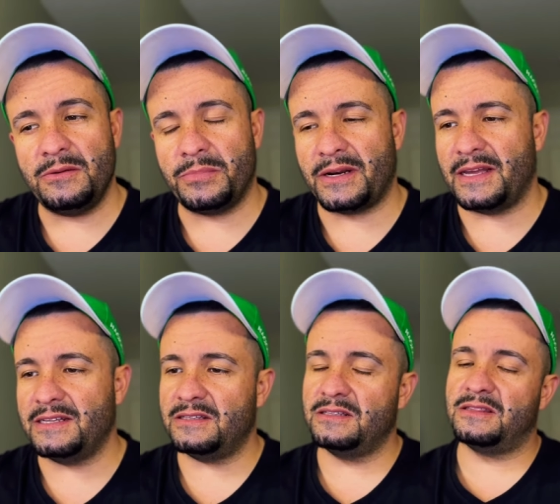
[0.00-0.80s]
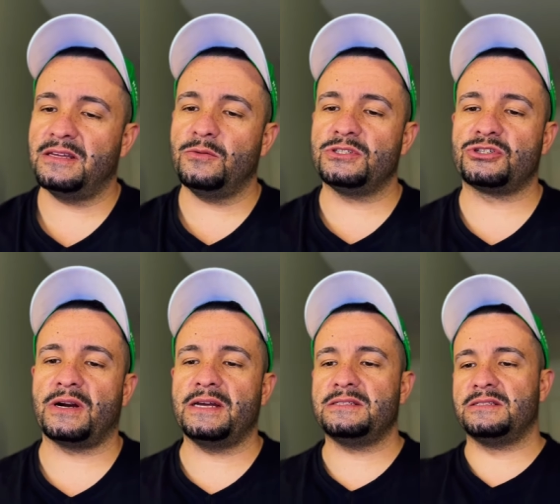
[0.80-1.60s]
but it, the thing with
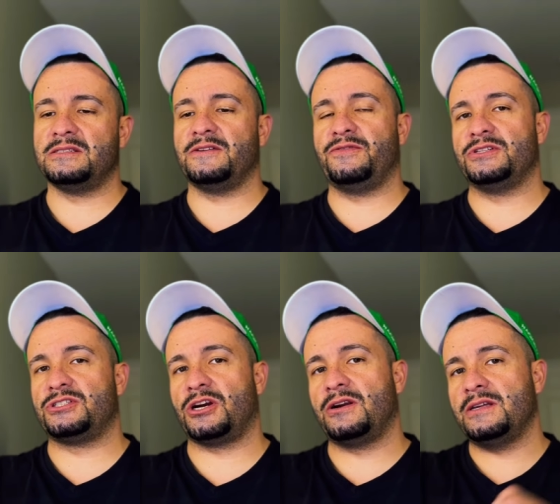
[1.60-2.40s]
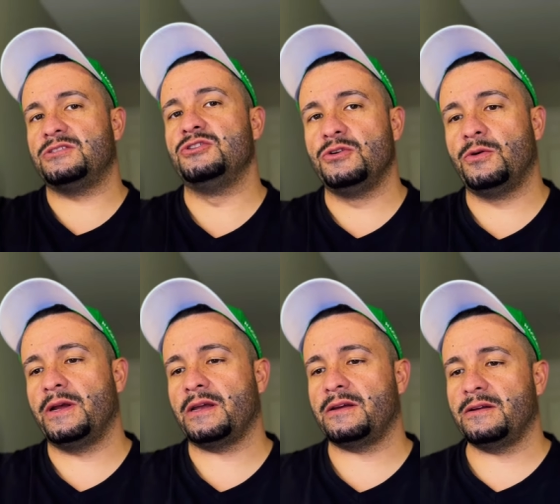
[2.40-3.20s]
trikes is if you turn it too quick,